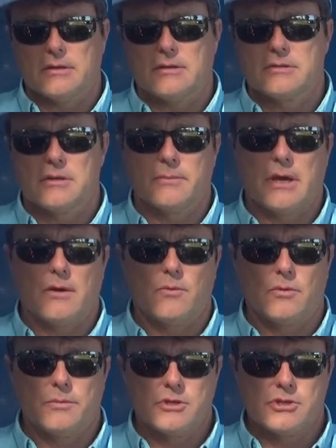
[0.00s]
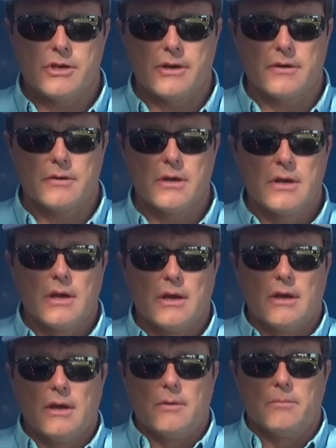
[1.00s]
Some data won't be shared,
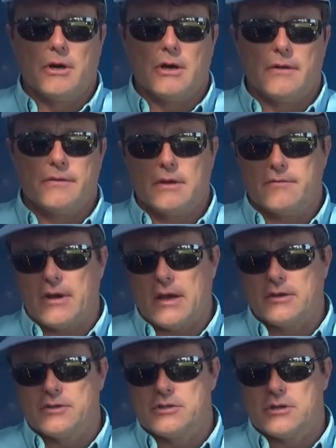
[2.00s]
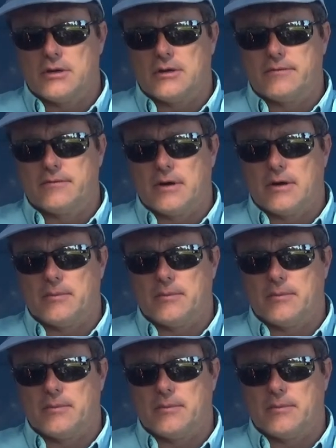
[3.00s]
but the advantage of